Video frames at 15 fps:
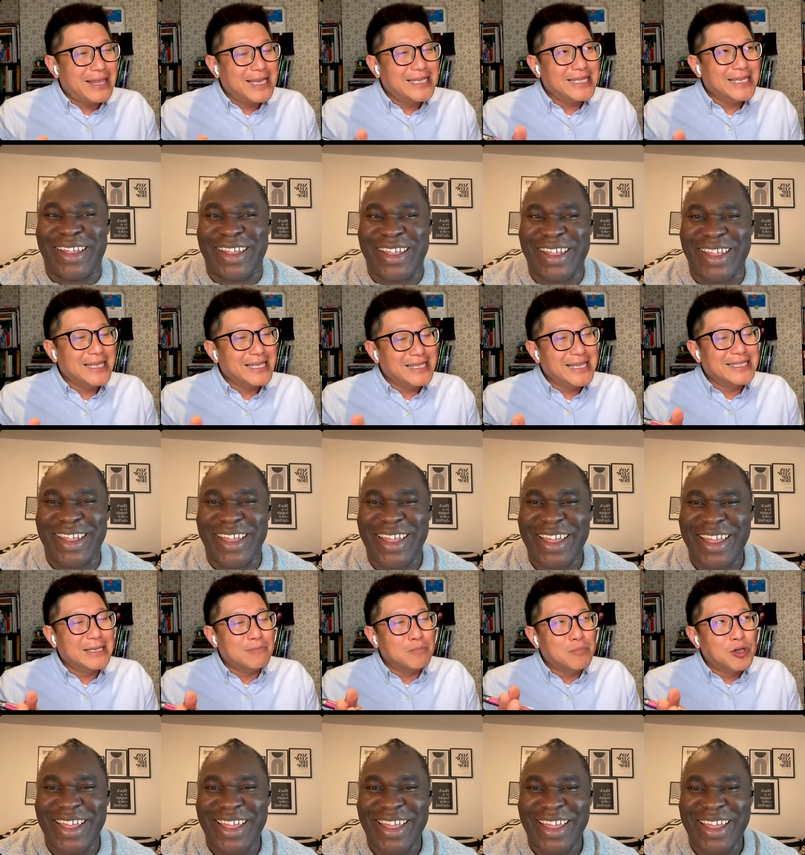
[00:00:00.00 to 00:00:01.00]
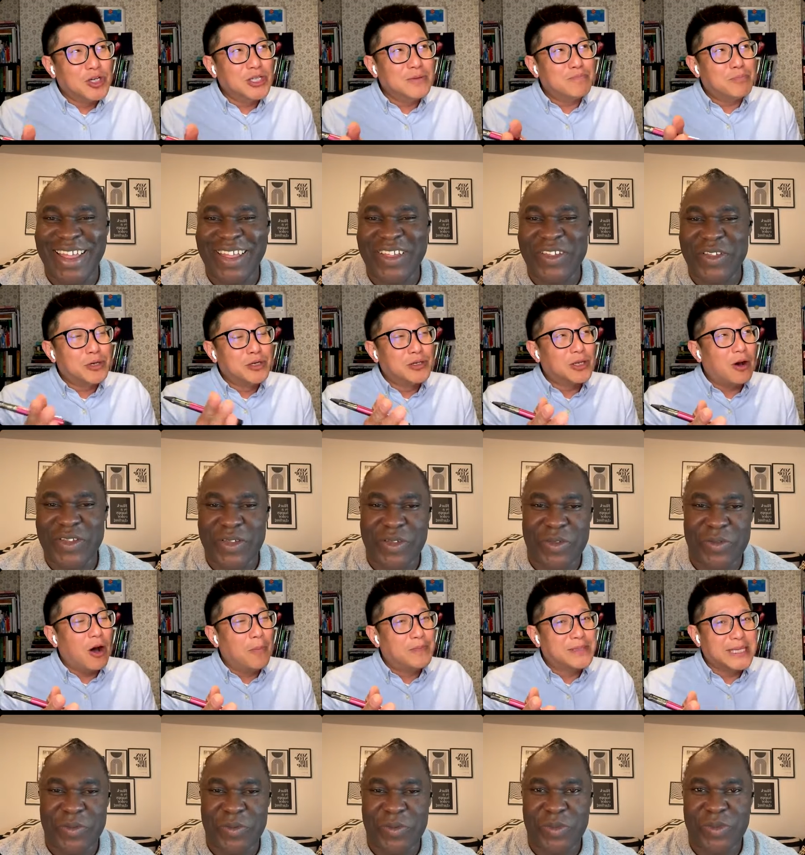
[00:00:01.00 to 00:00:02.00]
Speaker 1: this this Moon
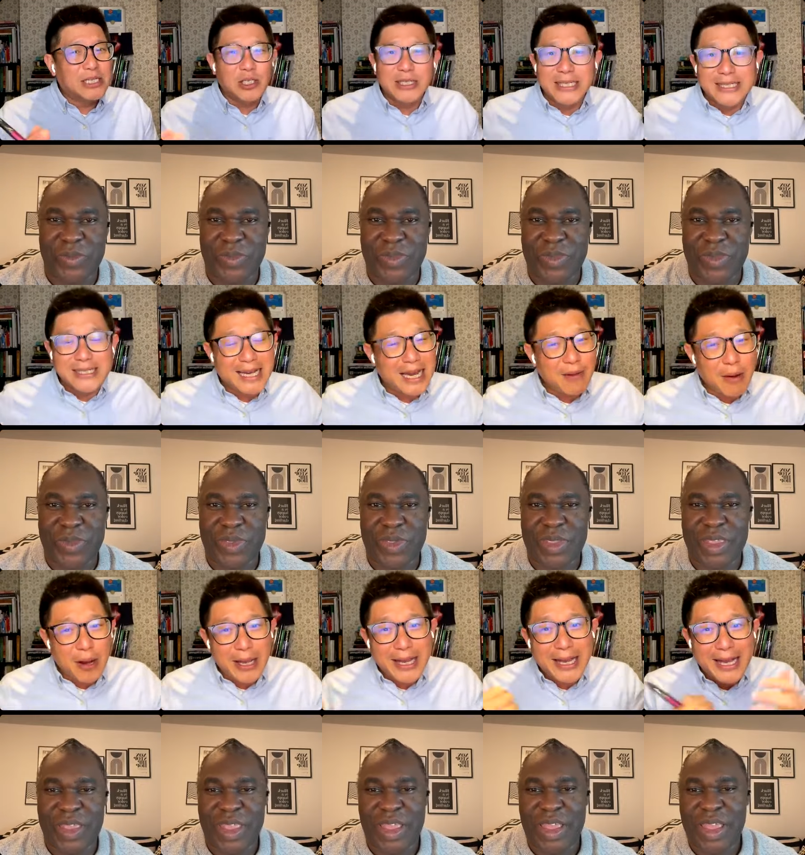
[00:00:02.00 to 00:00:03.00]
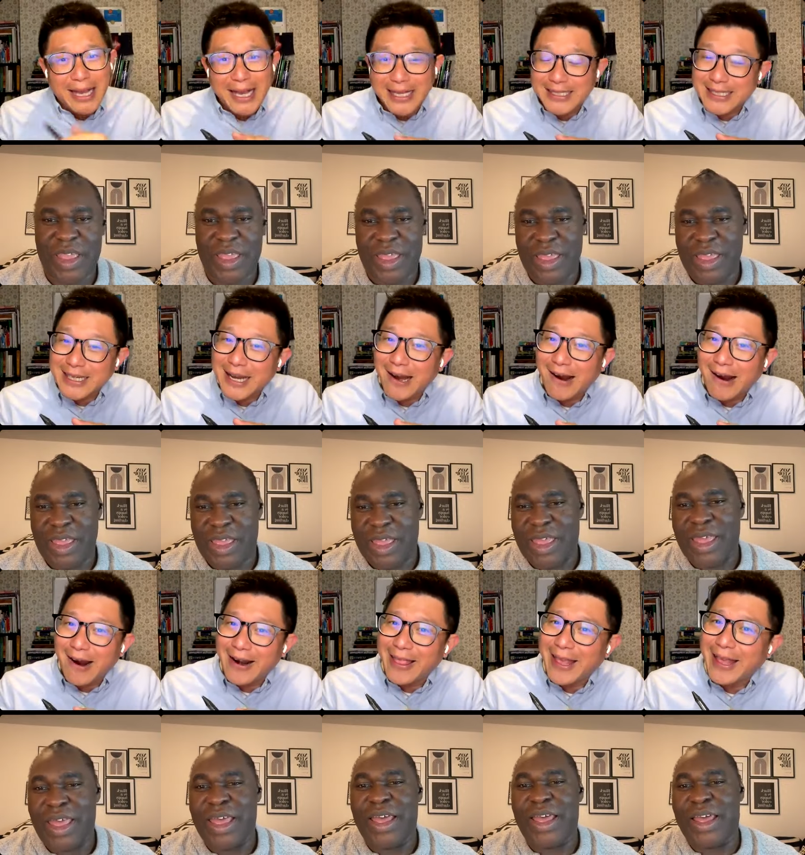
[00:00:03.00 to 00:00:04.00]
Pluto opposition is kind of a hit
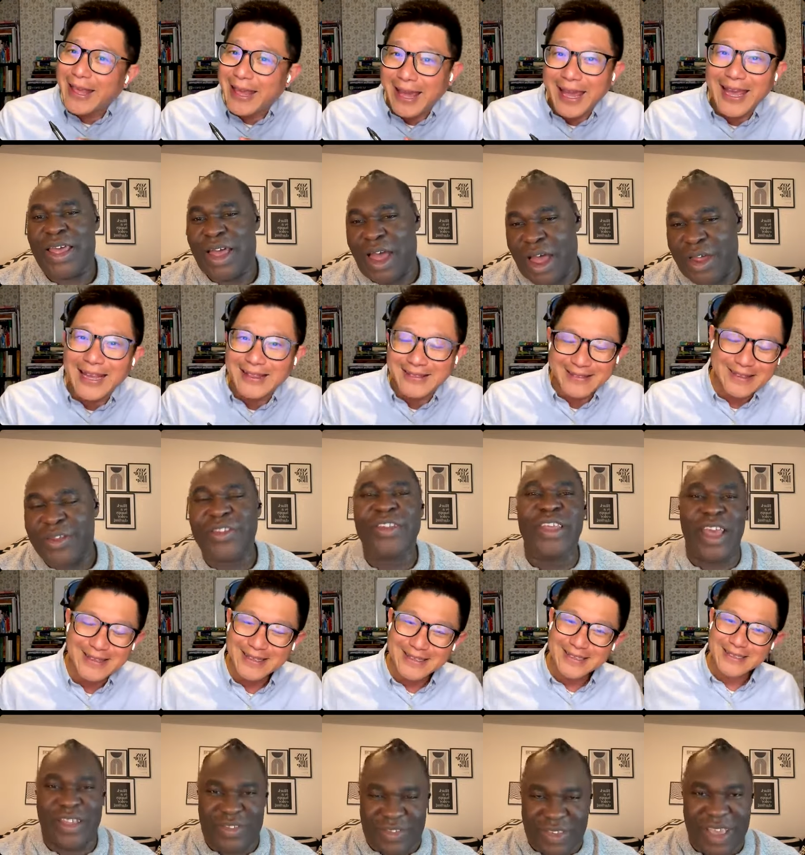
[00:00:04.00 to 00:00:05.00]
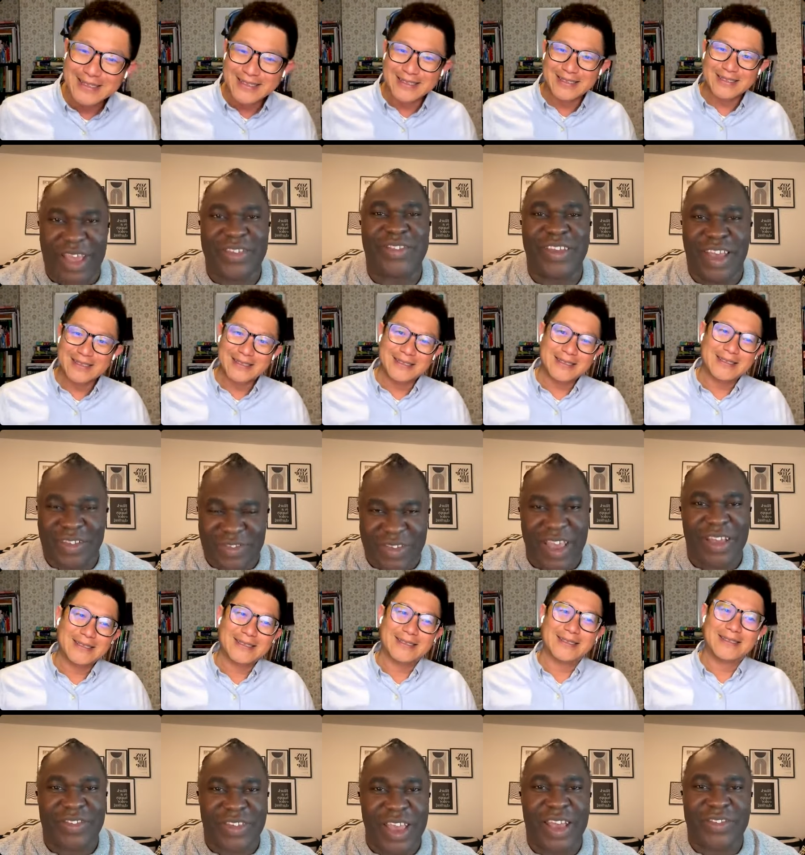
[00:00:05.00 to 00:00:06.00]
hard. Again. Yes,
Speaker 2: yes, yes,
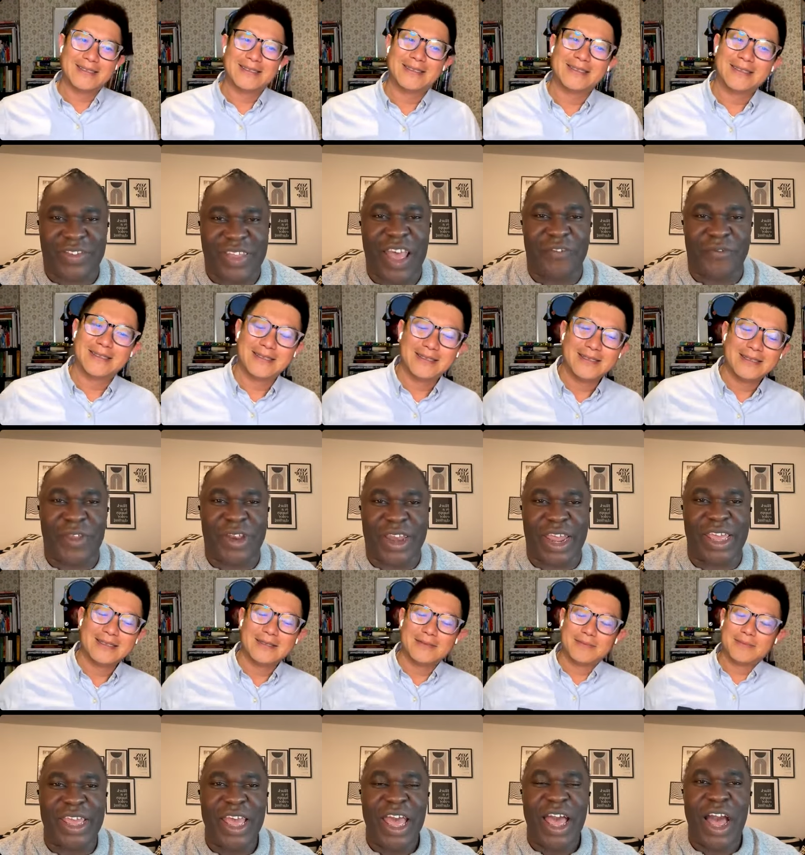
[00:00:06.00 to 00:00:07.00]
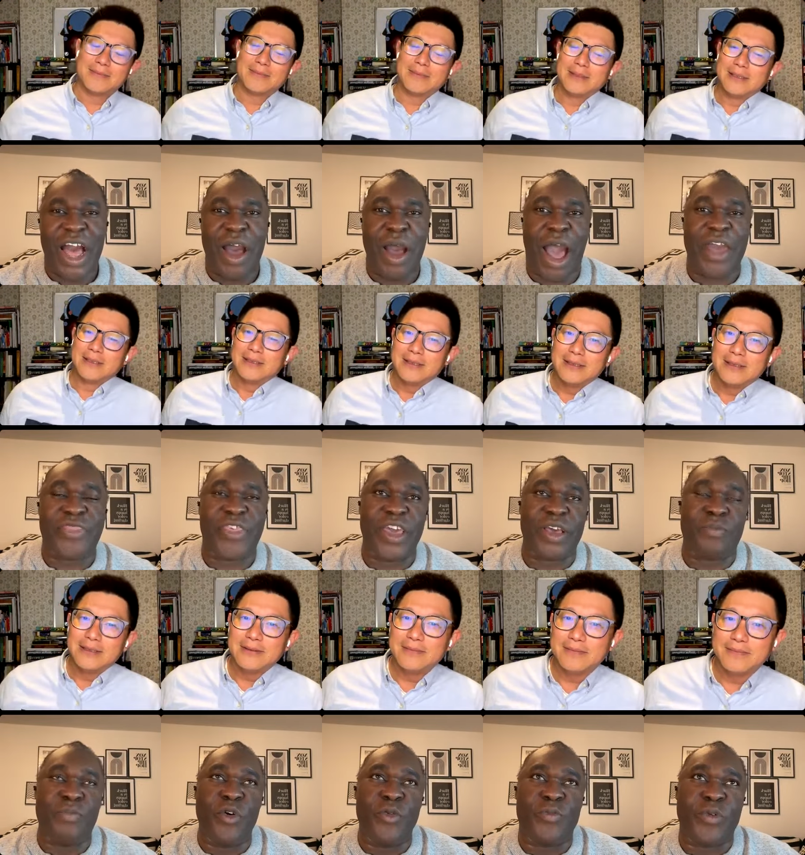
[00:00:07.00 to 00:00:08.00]
yes, yes, definitely. Uh, I think
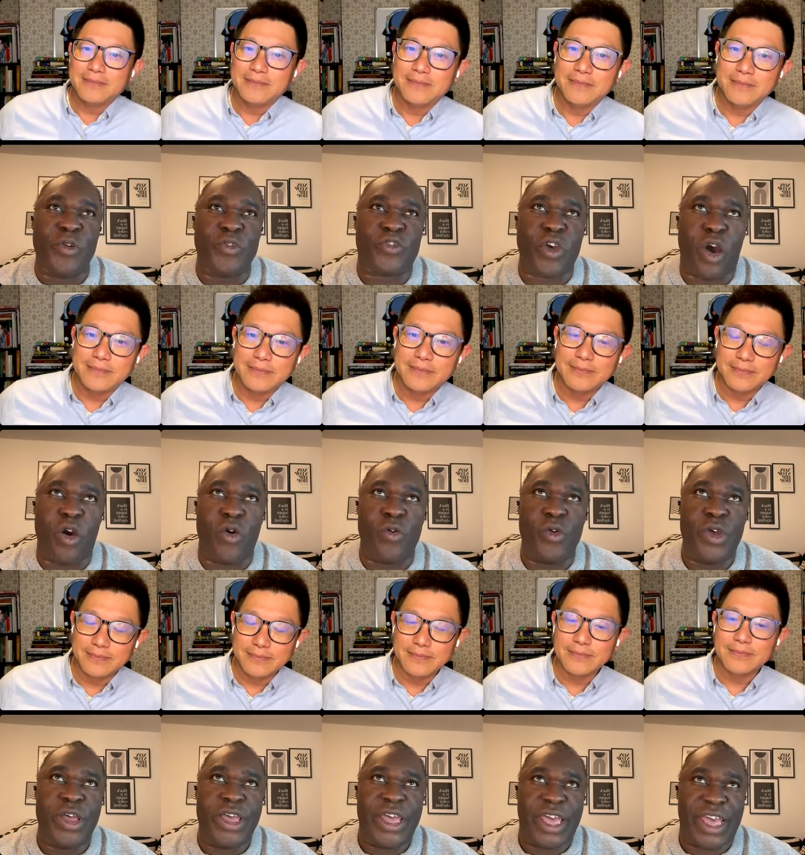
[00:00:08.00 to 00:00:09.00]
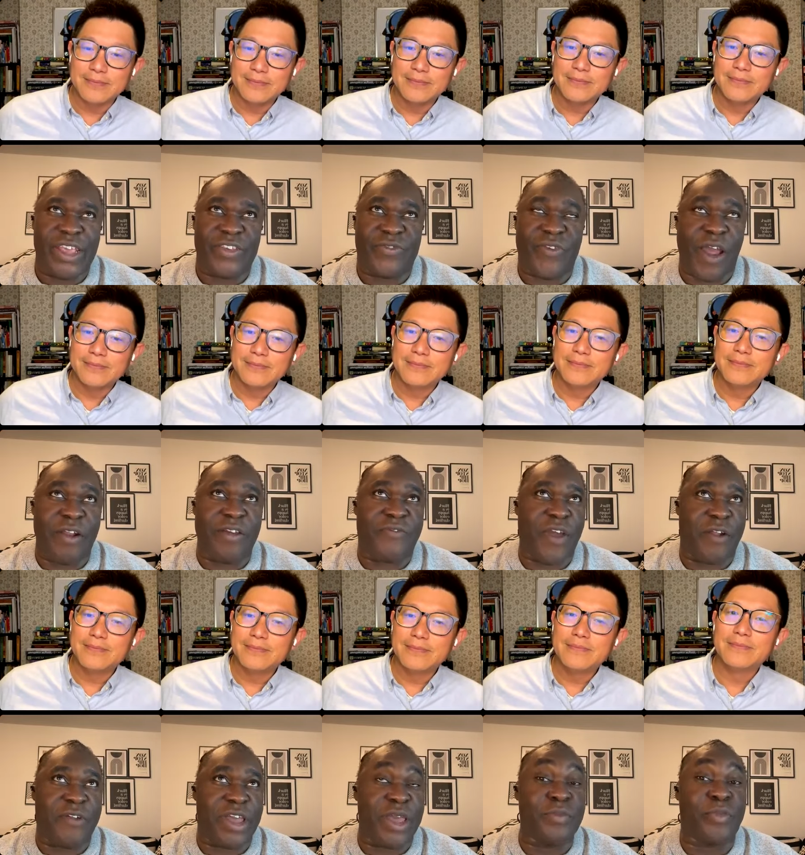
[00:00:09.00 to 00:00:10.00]
Moon Pluto is very
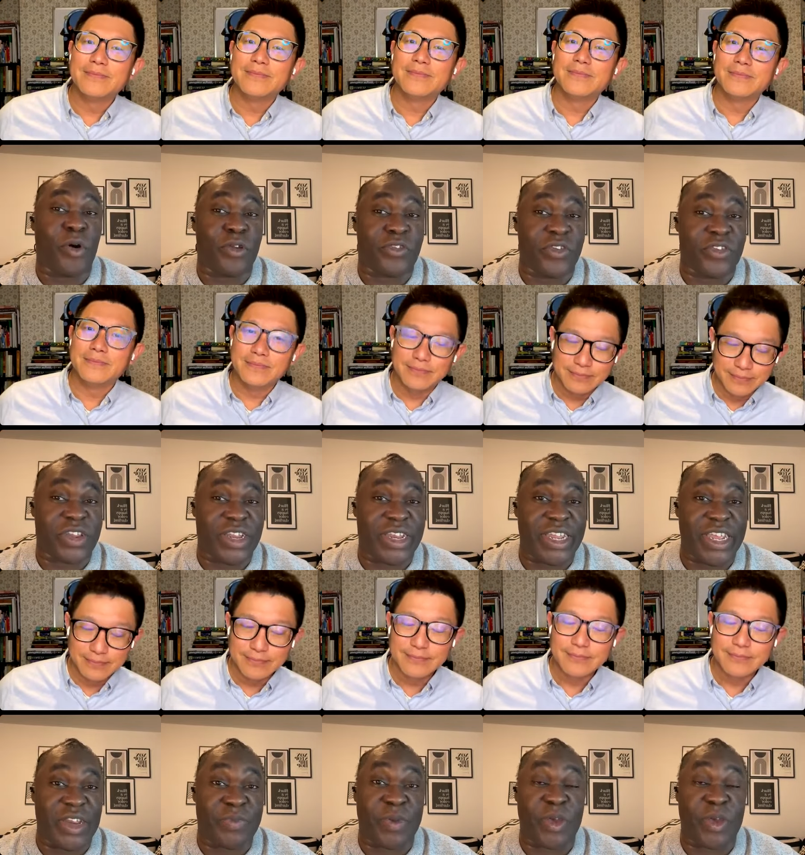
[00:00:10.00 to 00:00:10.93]
very important indeed,